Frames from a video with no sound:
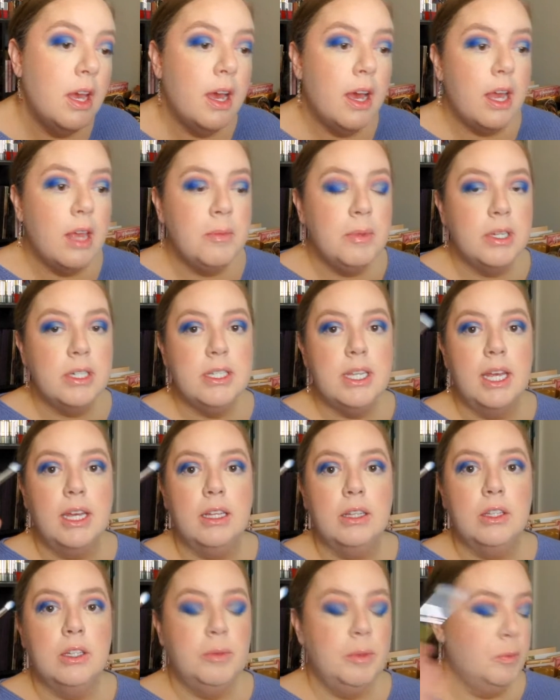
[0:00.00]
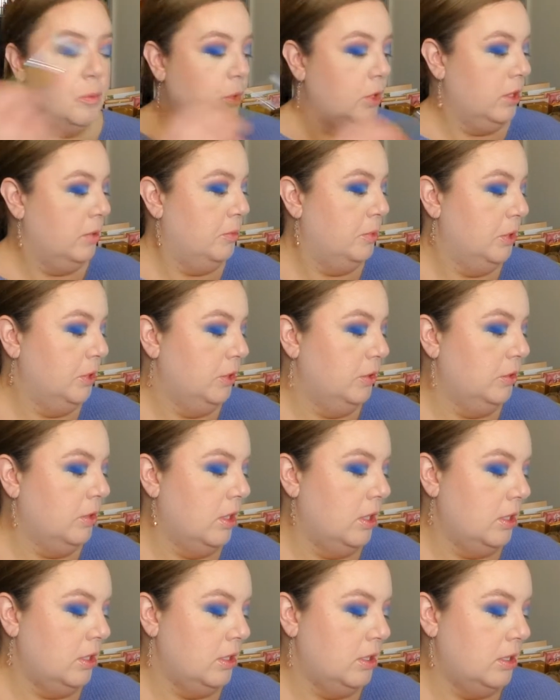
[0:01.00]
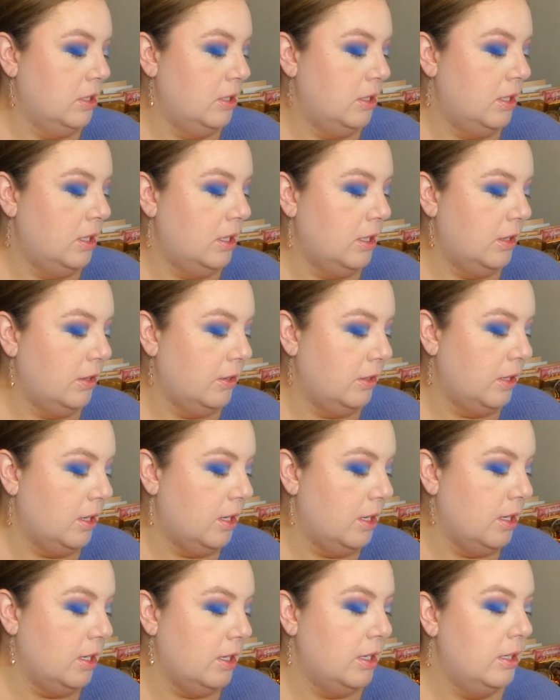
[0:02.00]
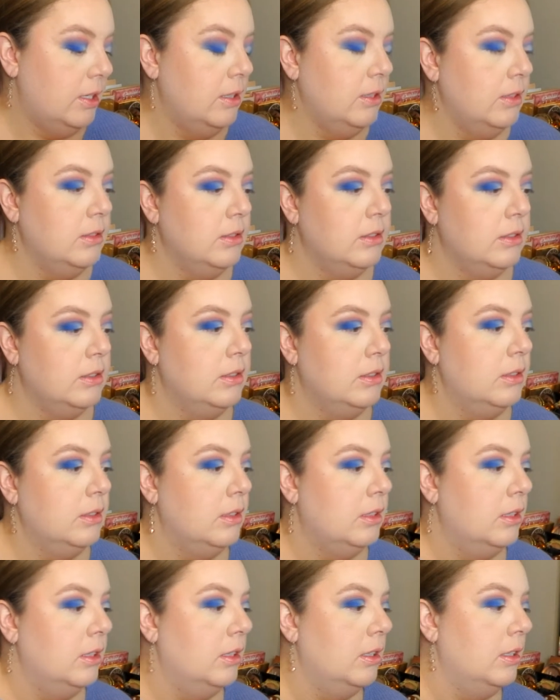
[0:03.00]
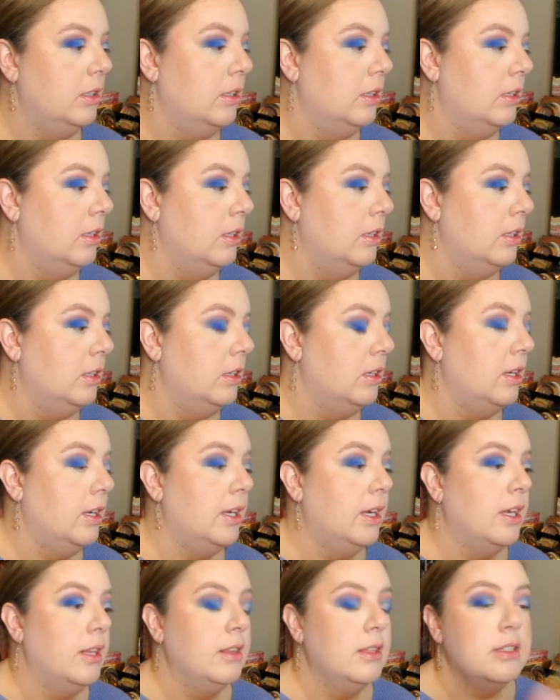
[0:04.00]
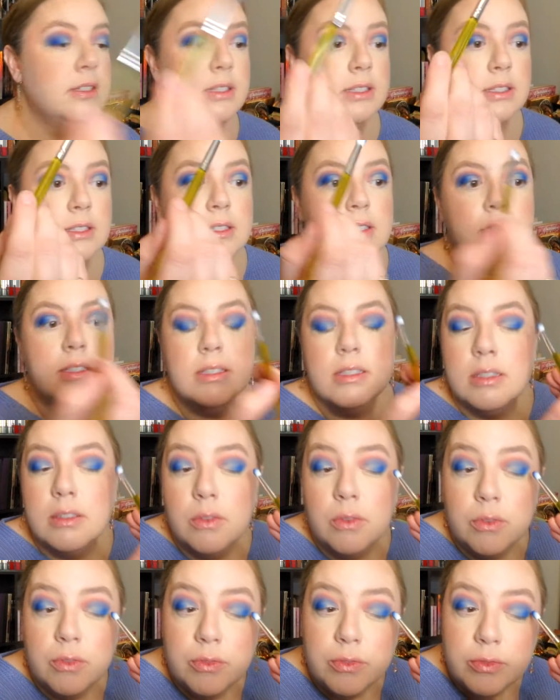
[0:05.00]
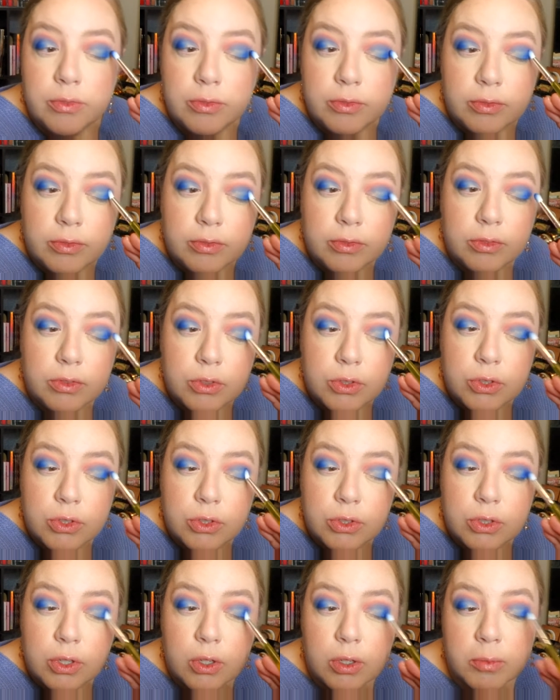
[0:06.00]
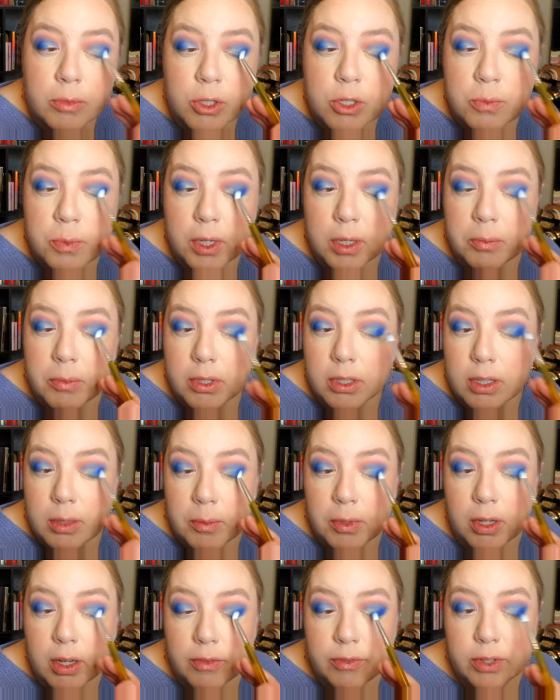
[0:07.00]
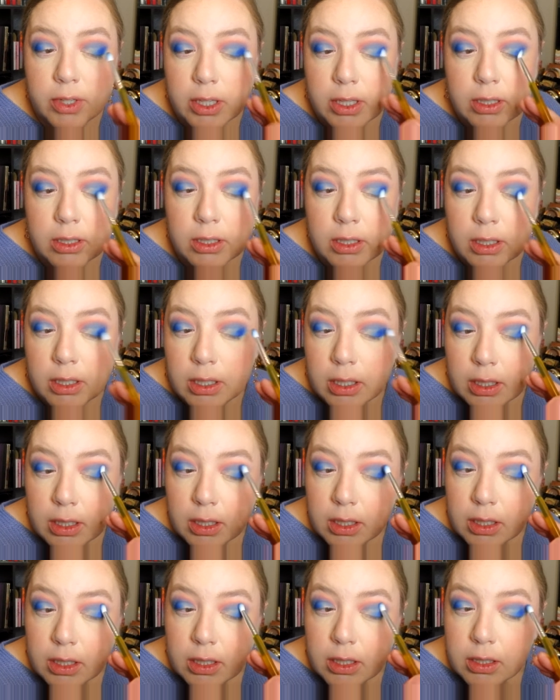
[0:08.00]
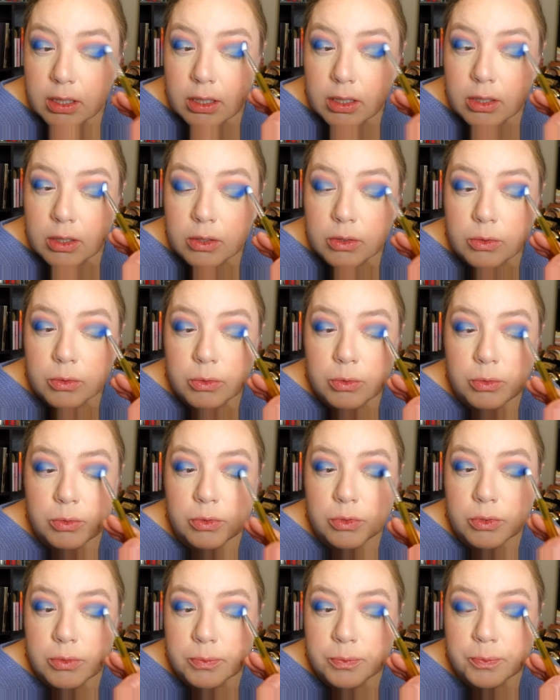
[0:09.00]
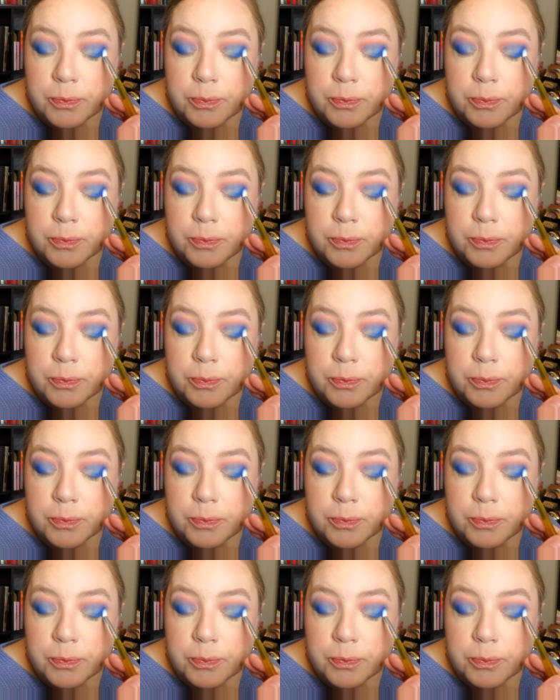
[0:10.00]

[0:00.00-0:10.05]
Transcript: I'm going to take a little bit more of the blue onto the other eye. Again, this is so much pigment coming off of here. Oof.